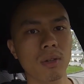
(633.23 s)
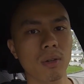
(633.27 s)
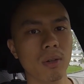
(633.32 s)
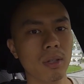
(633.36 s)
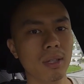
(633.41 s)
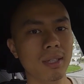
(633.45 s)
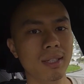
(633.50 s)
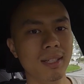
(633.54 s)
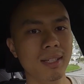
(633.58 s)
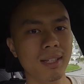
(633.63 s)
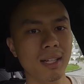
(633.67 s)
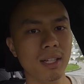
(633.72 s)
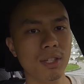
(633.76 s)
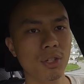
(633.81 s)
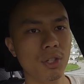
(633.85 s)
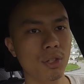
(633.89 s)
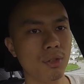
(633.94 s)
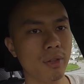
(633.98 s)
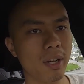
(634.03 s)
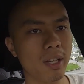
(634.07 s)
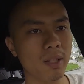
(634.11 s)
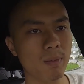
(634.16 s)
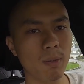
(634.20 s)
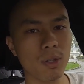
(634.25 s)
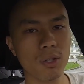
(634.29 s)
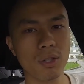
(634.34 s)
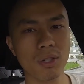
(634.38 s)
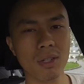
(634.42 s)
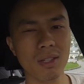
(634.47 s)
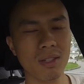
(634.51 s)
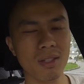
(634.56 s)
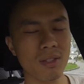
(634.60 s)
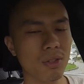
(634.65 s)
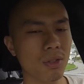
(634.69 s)
or the Dsg
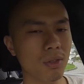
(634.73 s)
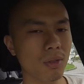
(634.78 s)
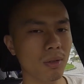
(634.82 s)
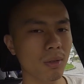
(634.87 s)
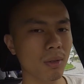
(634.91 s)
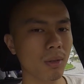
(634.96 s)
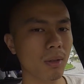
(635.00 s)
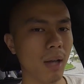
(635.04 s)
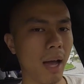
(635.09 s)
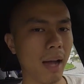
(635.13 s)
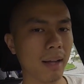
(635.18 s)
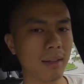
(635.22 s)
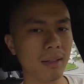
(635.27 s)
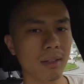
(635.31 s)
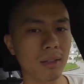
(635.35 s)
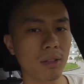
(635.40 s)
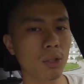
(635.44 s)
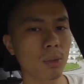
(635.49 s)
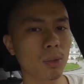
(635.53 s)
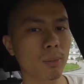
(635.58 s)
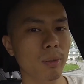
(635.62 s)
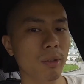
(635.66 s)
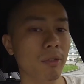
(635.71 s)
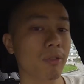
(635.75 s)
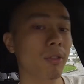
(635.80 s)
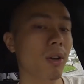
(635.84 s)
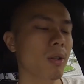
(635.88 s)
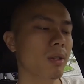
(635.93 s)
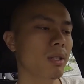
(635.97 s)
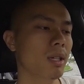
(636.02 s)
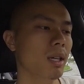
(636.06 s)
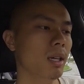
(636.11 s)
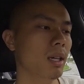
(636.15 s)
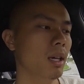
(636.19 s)
transmission to act a little bit
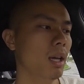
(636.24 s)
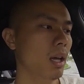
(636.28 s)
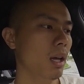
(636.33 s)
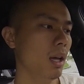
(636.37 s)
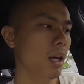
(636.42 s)
faulty.